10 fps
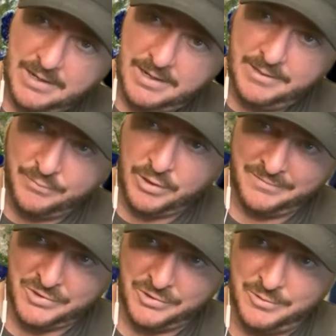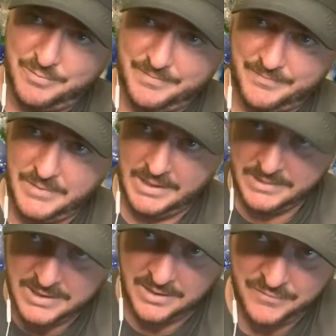improv troupe
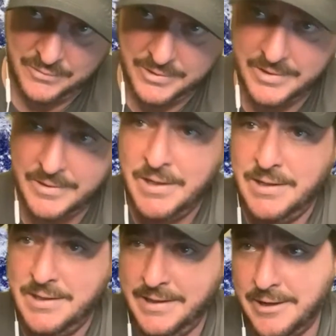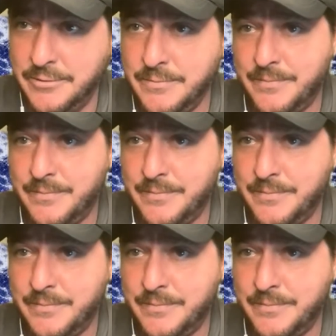in South Florida. You know,